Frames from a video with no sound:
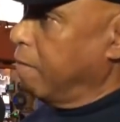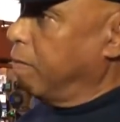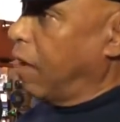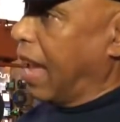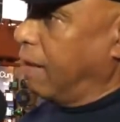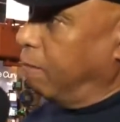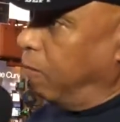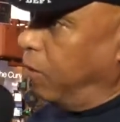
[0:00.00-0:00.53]

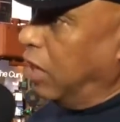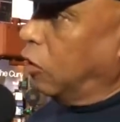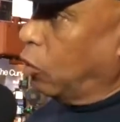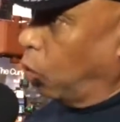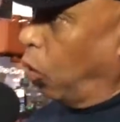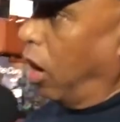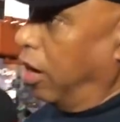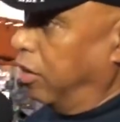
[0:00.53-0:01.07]
that this
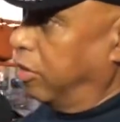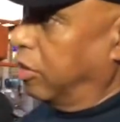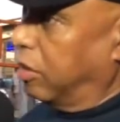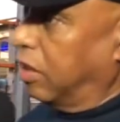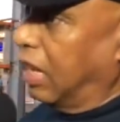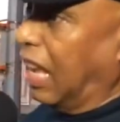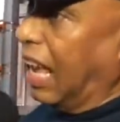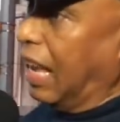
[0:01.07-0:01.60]
was
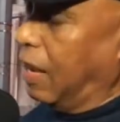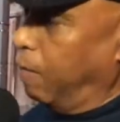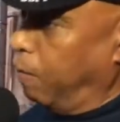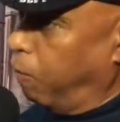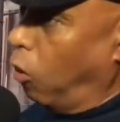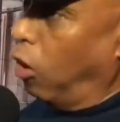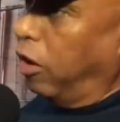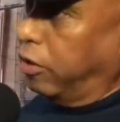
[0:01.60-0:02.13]
a
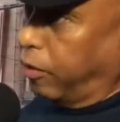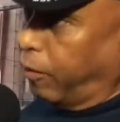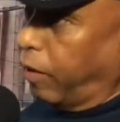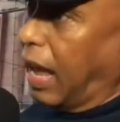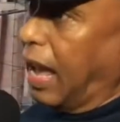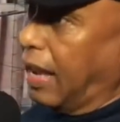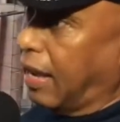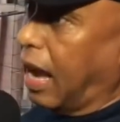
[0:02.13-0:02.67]
false
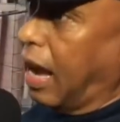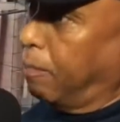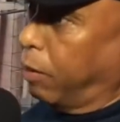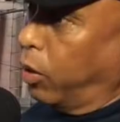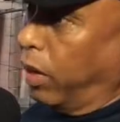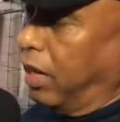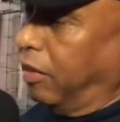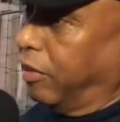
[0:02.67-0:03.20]
flag
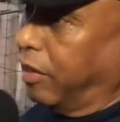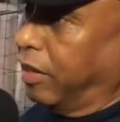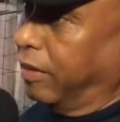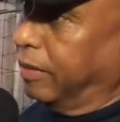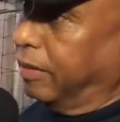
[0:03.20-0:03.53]
operation.